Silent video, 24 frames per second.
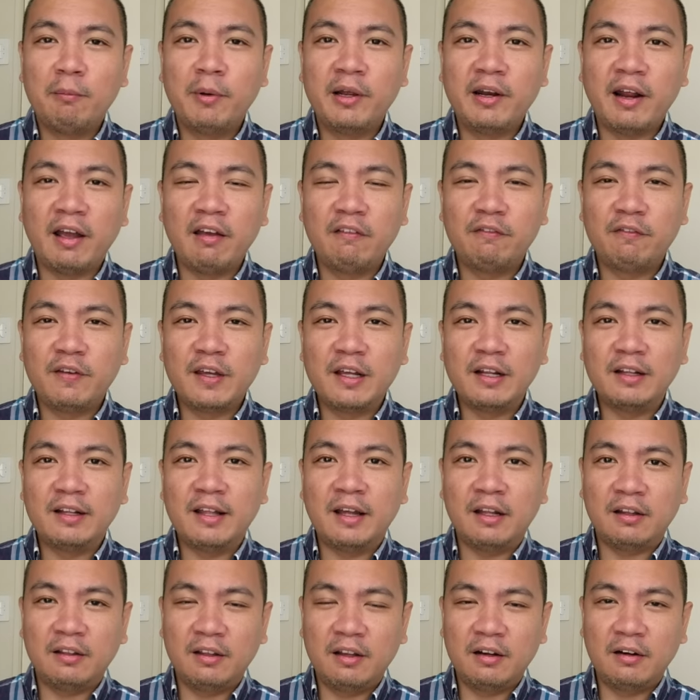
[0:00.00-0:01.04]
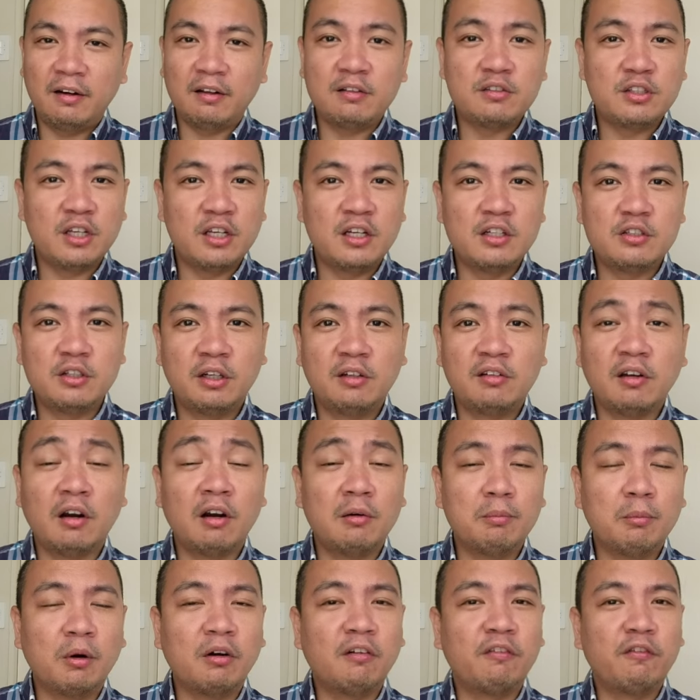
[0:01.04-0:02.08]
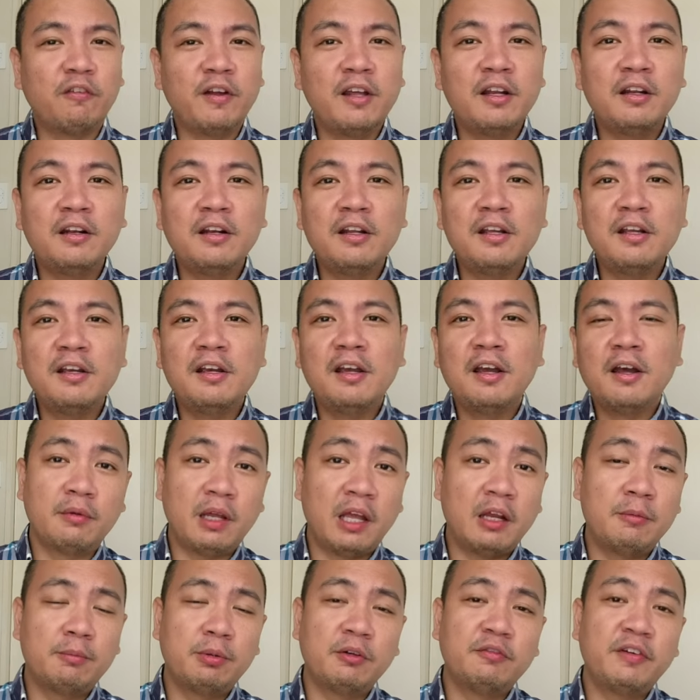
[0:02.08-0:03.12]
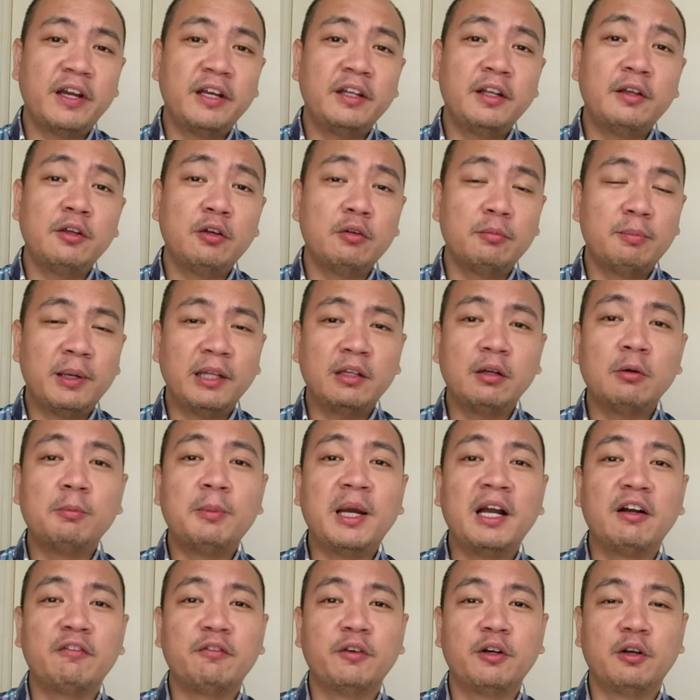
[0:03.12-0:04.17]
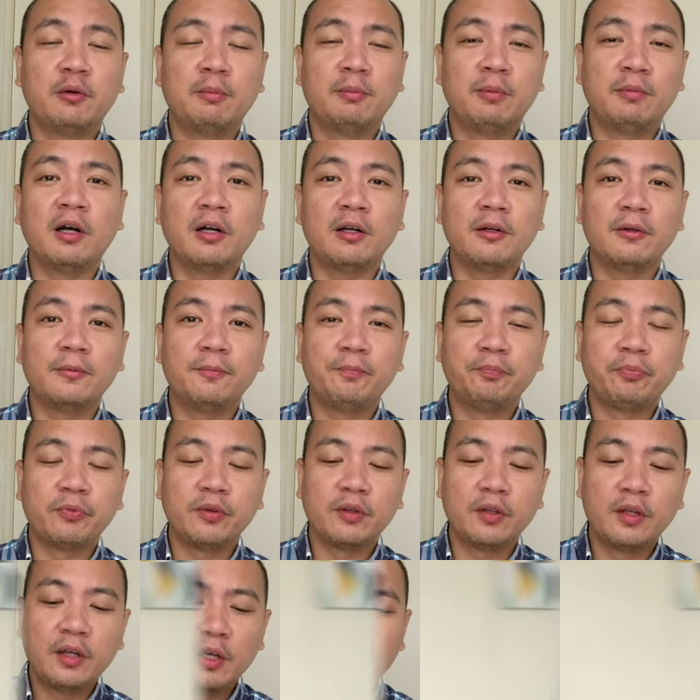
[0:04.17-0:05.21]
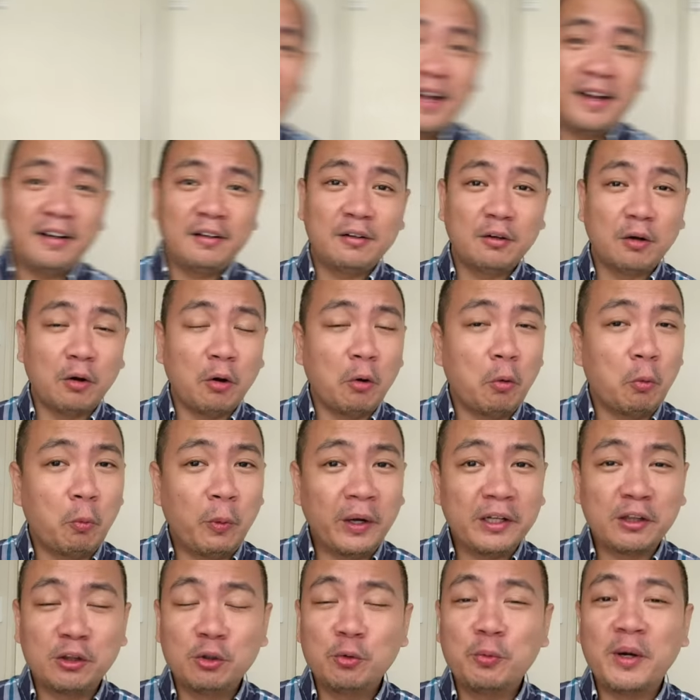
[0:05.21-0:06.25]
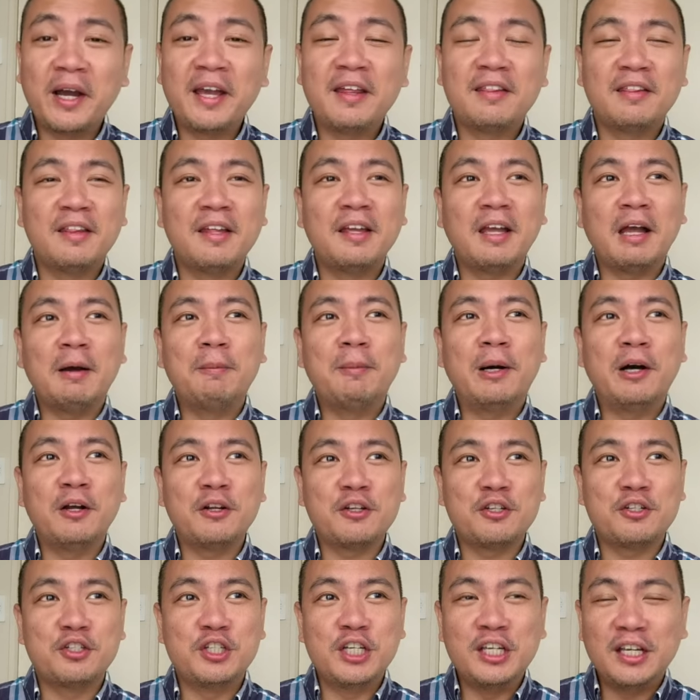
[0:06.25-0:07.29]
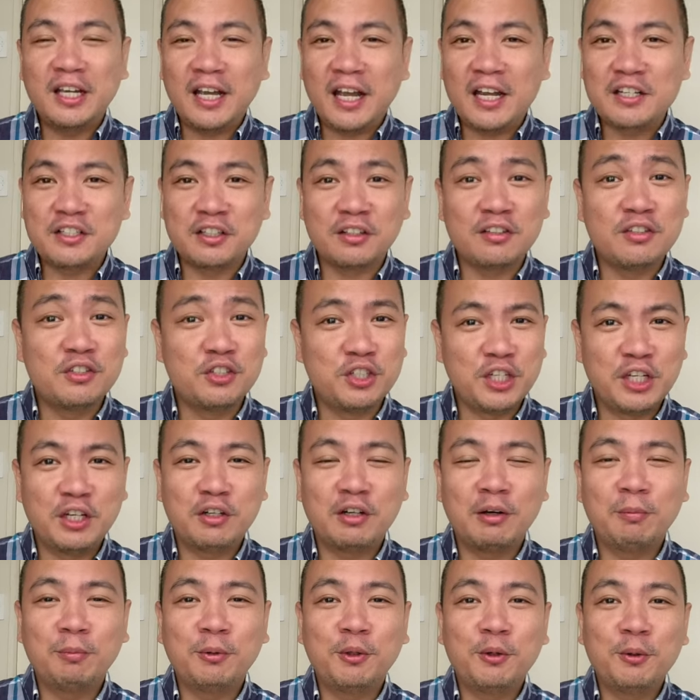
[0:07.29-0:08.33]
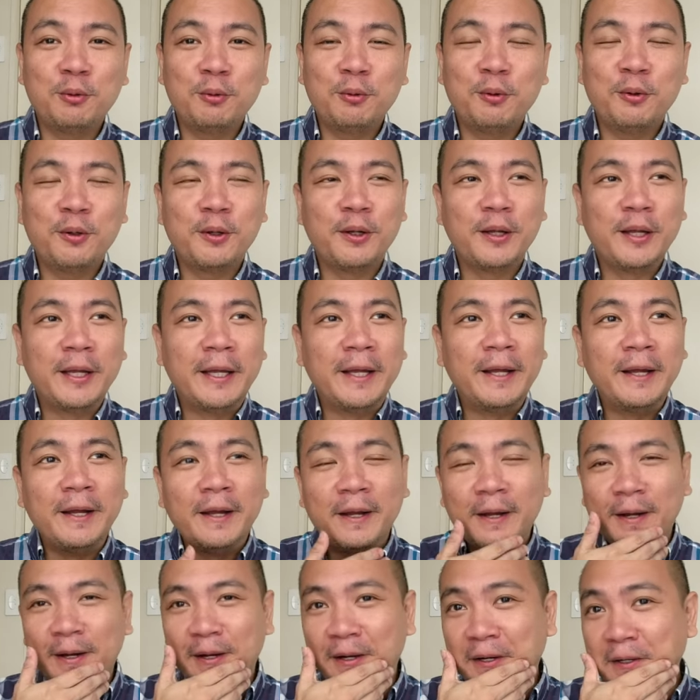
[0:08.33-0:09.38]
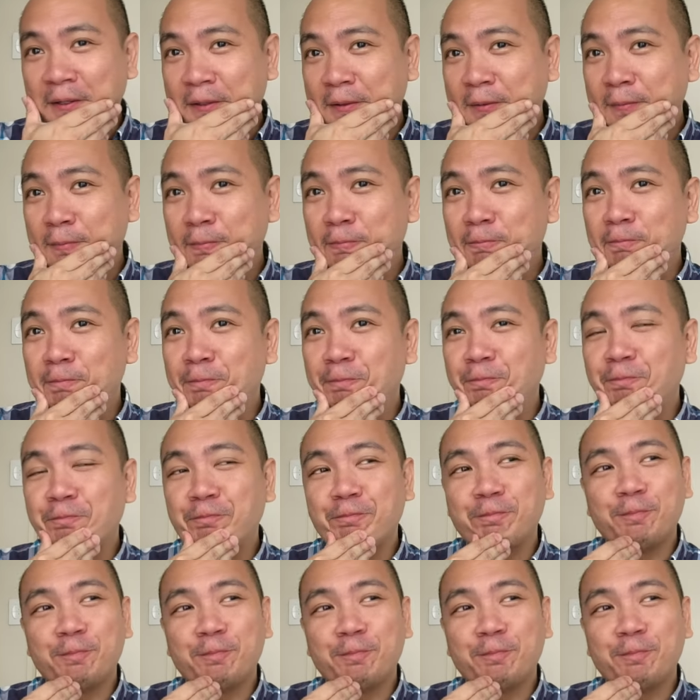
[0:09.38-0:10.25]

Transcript: but I feel that their exchange rates are more friendly and providing you better bang for your buck. So with that, what do I think about Gcash's Gcrypto? Um,